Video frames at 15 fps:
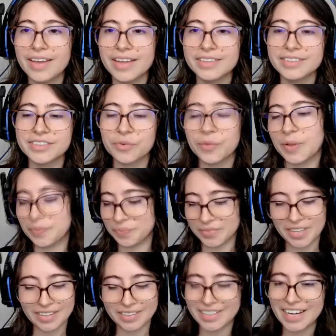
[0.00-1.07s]
And
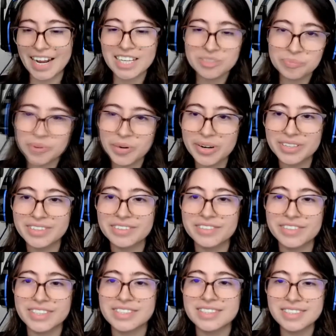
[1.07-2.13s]
well, and the last
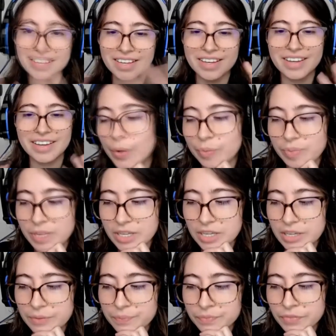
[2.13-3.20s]
part of this
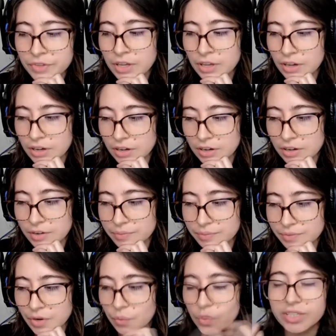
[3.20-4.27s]
would be,
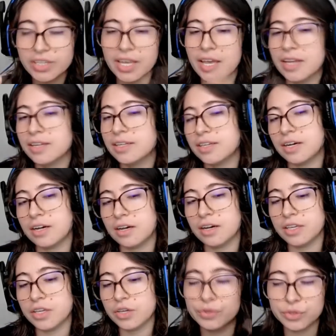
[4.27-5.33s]
um, what
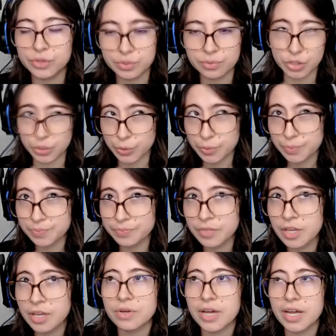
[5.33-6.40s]
can youth uh,
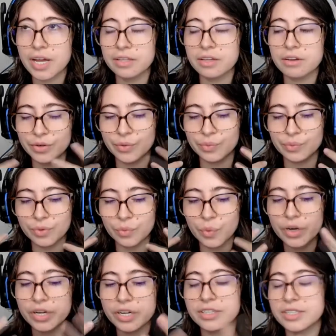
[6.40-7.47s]
do to, I don't
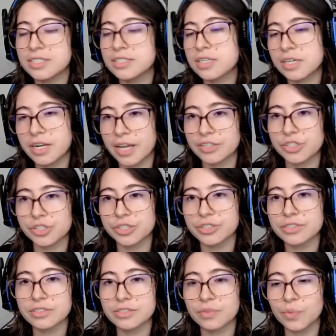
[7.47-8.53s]
know, work on these
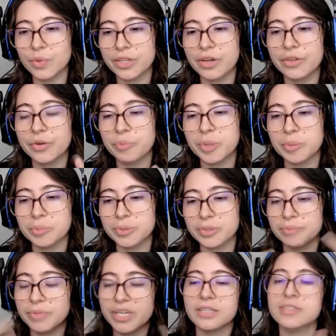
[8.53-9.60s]
connections with other
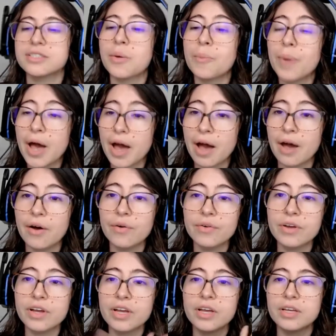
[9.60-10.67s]
people? Because
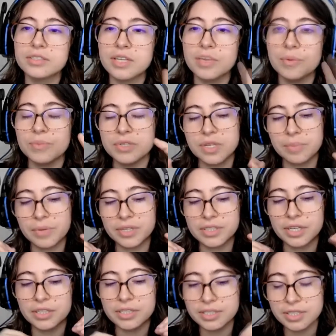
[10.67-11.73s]
somehow some,
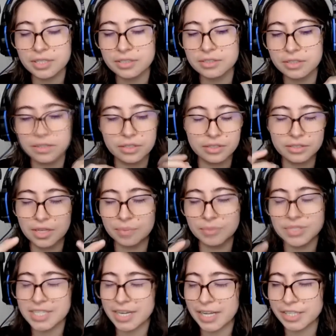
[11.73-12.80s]
some adolescents
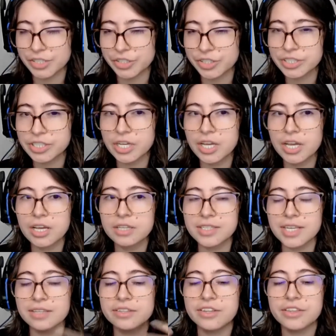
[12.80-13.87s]
or some teenagers
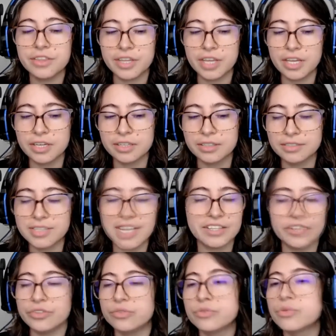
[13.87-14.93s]
tend to think
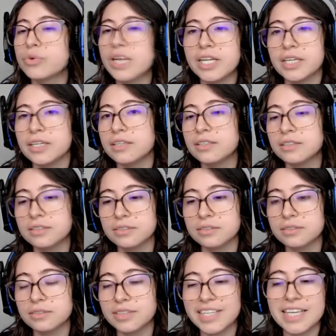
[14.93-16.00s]
they don't really
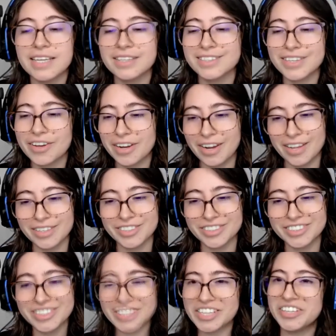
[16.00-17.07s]
need
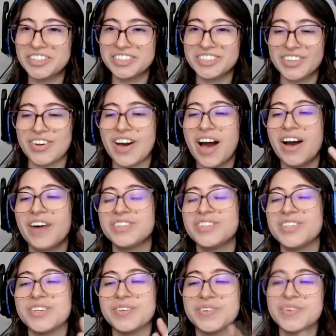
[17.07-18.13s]
connections. So
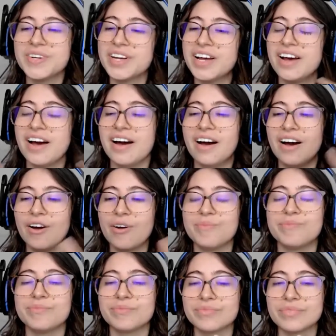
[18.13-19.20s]
how do you
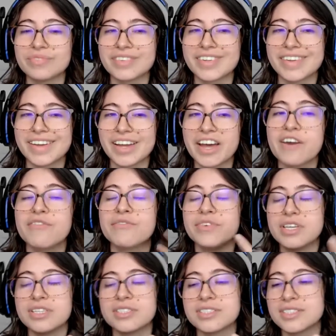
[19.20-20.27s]
um,
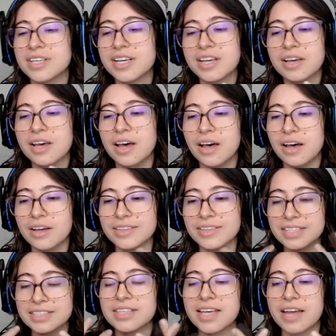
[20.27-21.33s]
convince
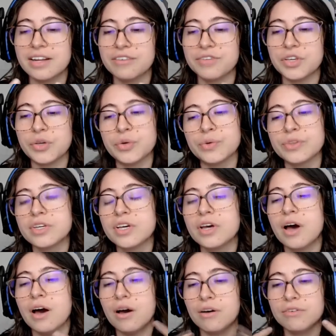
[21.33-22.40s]
uh, this kind of
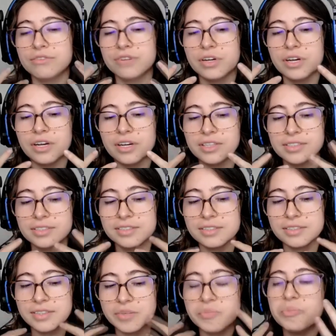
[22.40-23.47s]
youth of
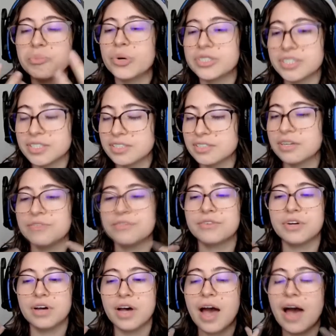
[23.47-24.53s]
uh, the
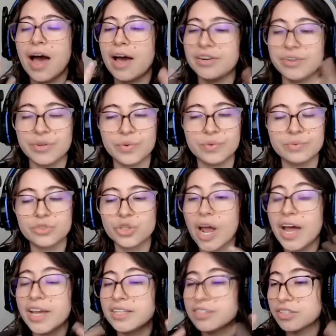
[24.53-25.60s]
importance of, uh, I don't
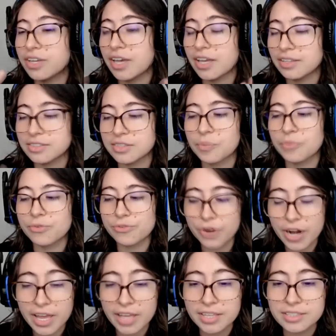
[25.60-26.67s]
know, trying to get
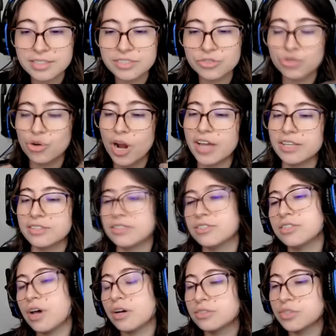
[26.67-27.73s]
some friends,
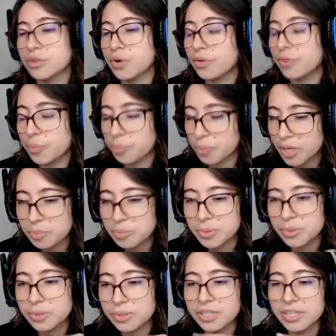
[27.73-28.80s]
trying to talk to other
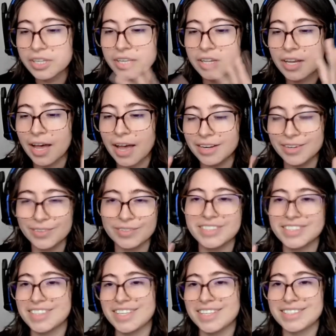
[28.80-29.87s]
people?
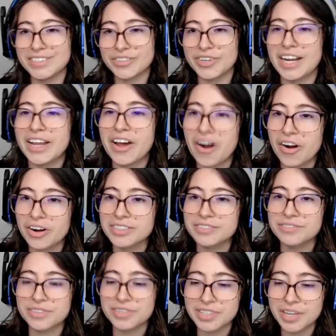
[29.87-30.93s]
I know this is really
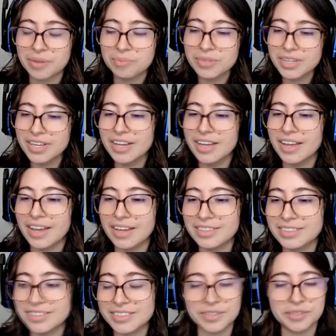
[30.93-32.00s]
hard for them,
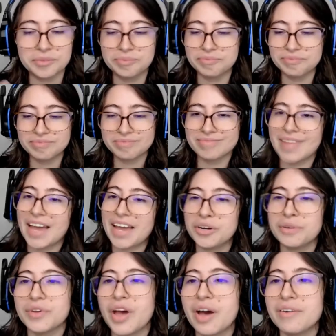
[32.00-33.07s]
and uh,
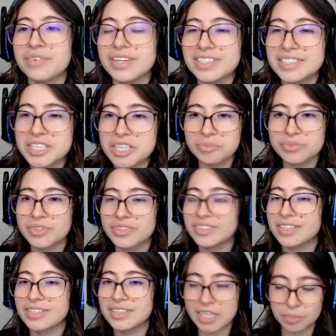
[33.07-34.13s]
I don't know if you have any
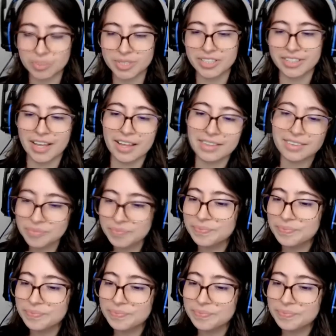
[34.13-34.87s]
tips on tips on